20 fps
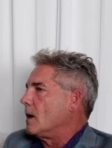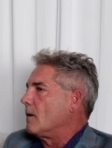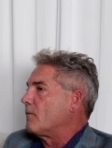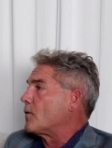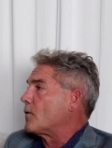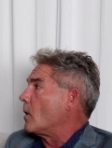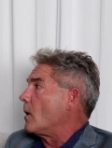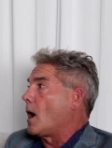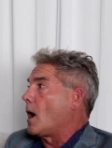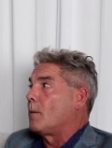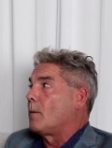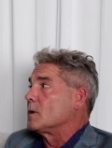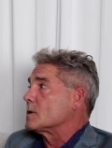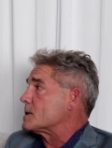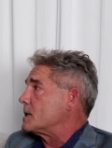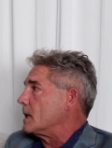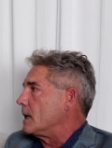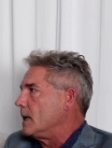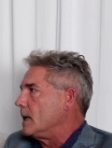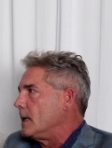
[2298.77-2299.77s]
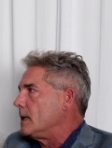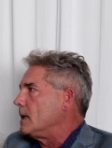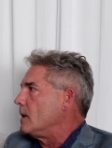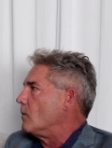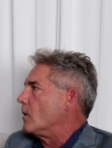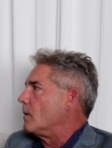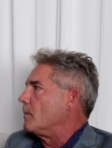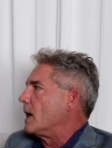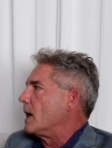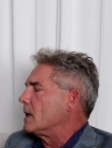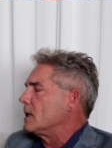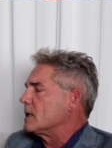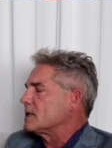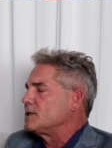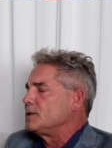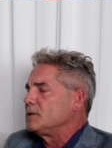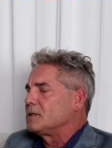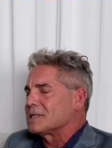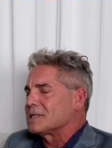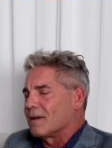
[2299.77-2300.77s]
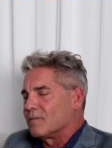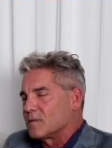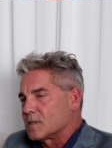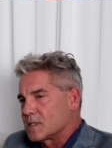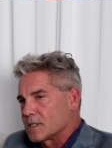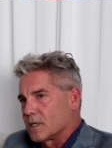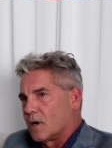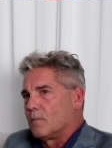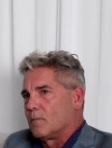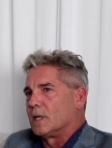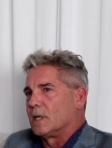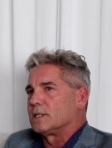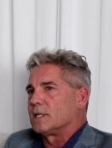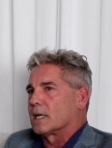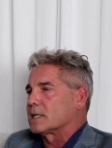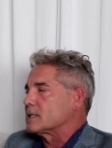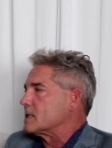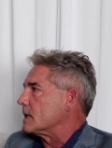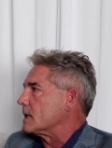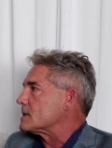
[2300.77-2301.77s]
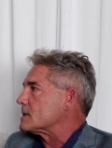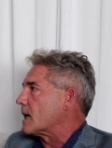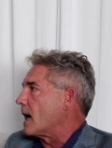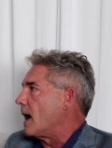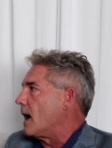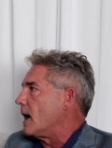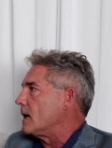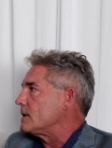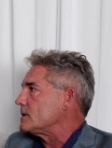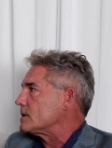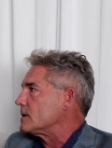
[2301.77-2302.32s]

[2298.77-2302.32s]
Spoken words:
for almost anyone, man, unless you just have so much excess cash.